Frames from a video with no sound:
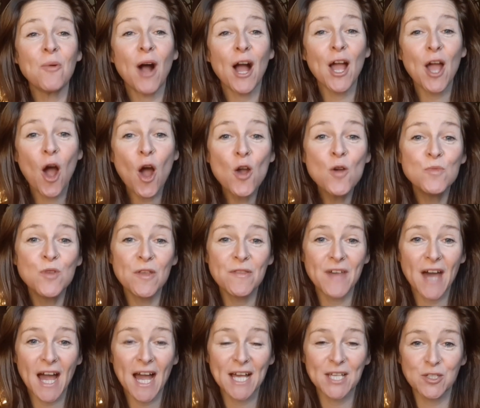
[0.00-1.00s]
I hope that
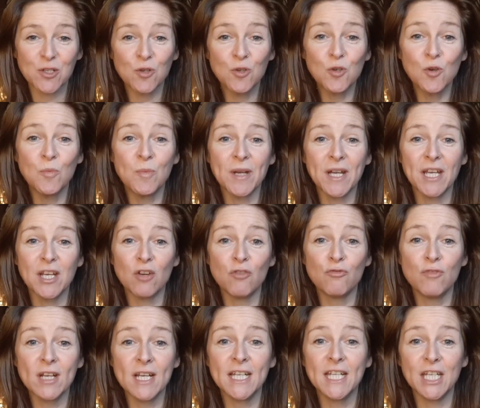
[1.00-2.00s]
that has all been
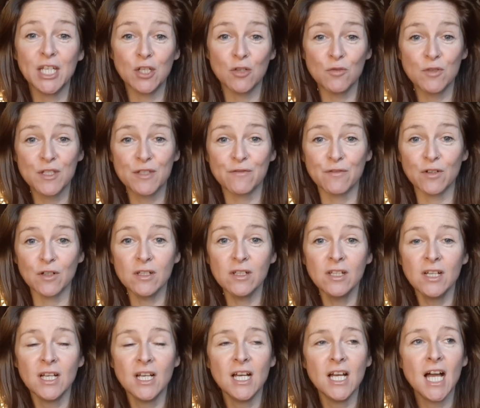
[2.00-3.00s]
really useful.
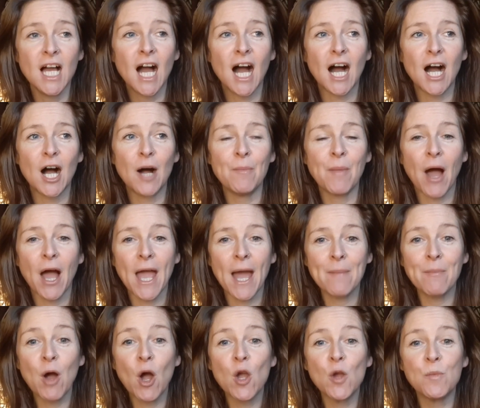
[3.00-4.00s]
I
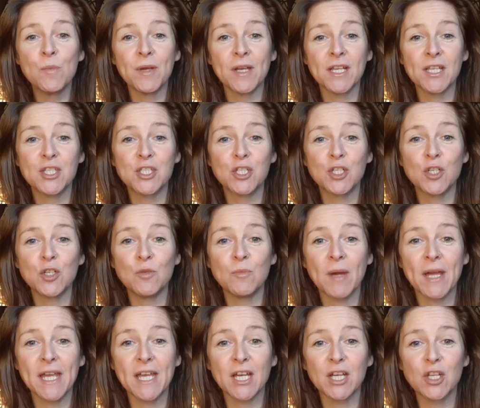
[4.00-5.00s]
am hoping to
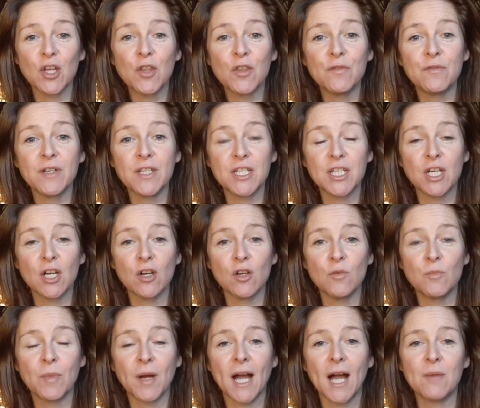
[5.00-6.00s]
make another video,
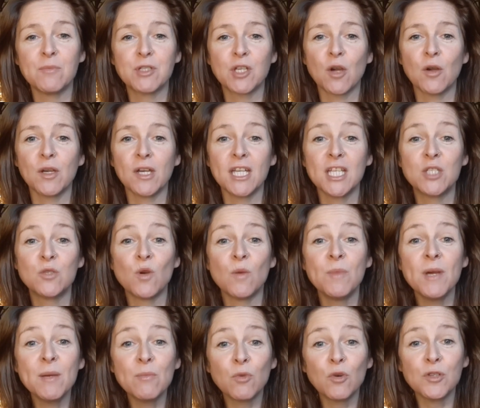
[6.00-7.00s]
perhaps going into a
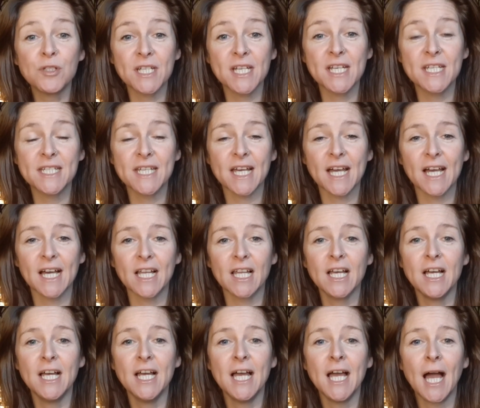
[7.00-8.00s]
bit more detail
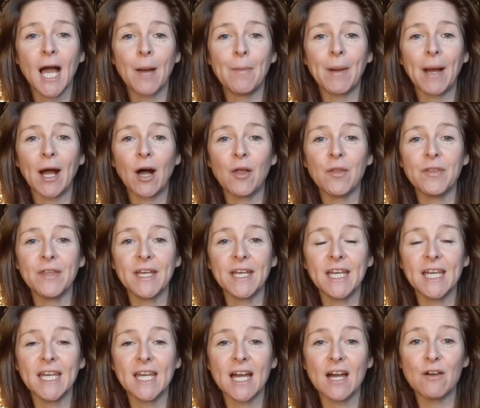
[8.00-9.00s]
about
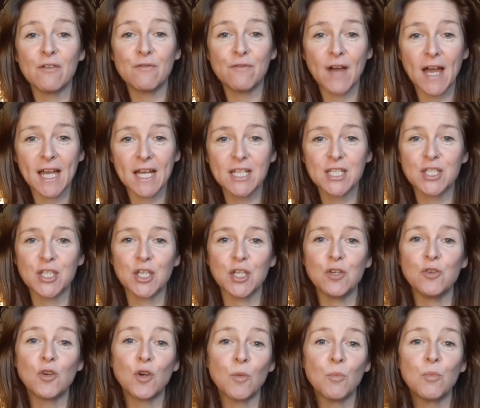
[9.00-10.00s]
the effects that
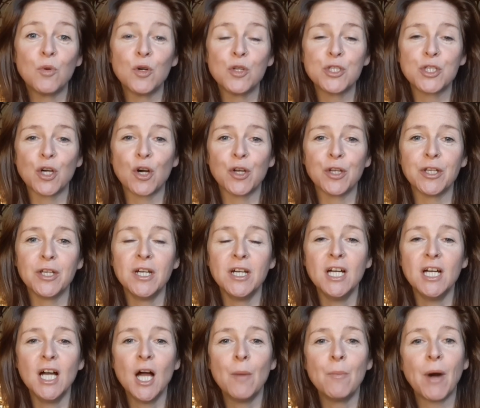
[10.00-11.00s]
you can put on.
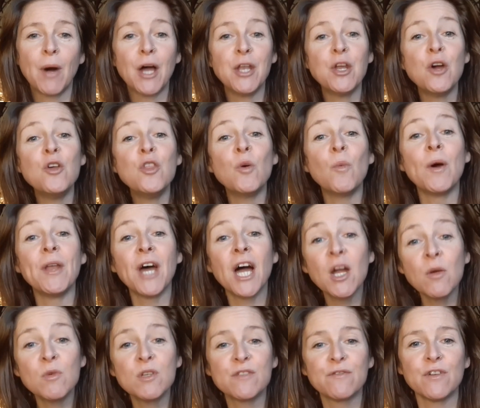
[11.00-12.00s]
But I know that when
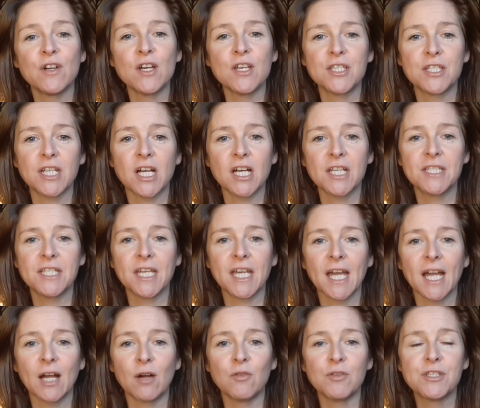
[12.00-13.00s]
I was first starting
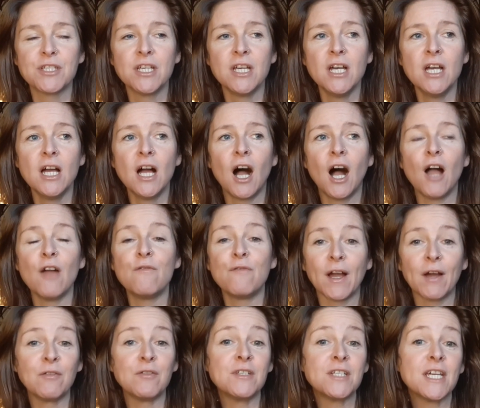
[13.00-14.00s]
out, I
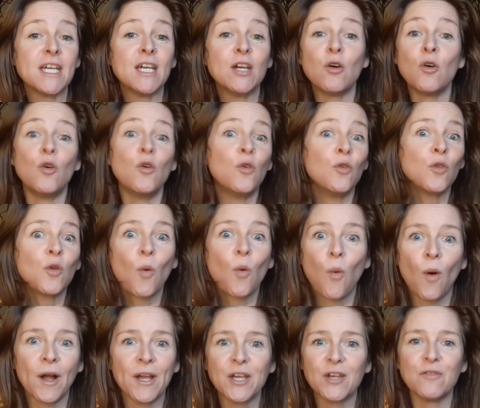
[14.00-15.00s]
found it all
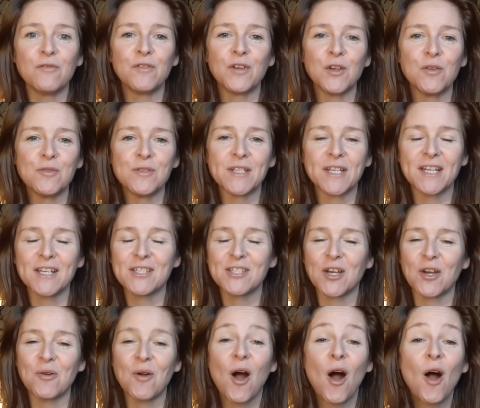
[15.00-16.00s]
quite confusing, so
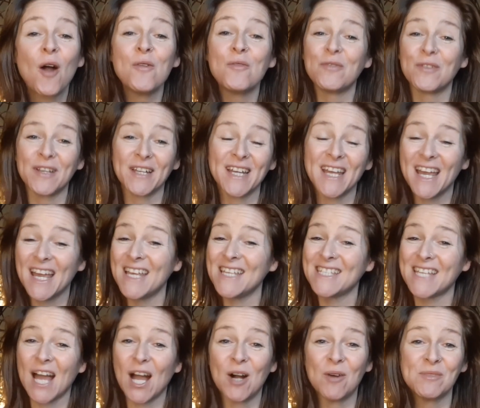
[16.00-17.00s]
hopefully
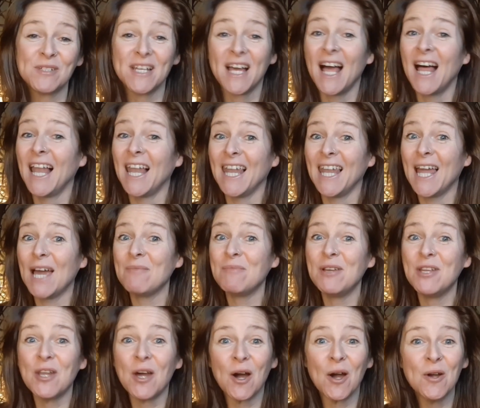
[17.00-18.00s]
it's helped. Let
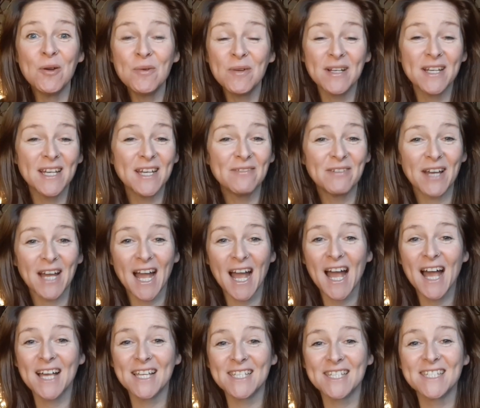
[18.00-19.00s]
me know if it
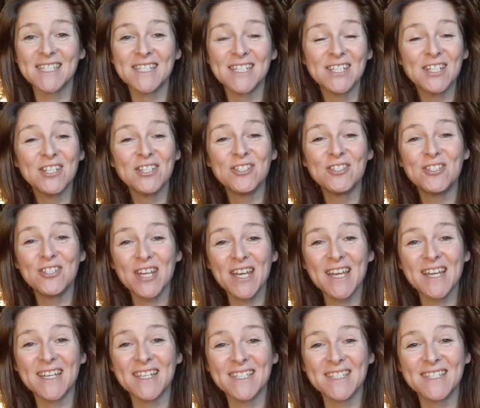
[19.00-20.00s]
has.
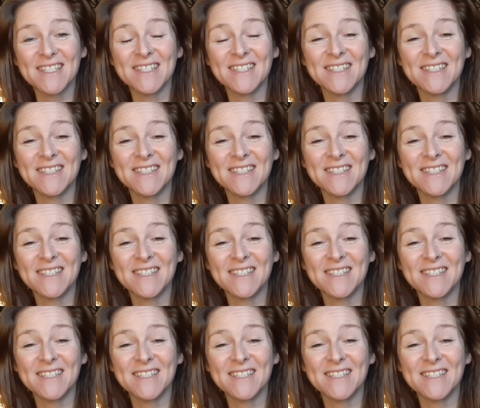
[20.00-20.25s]
Cheers!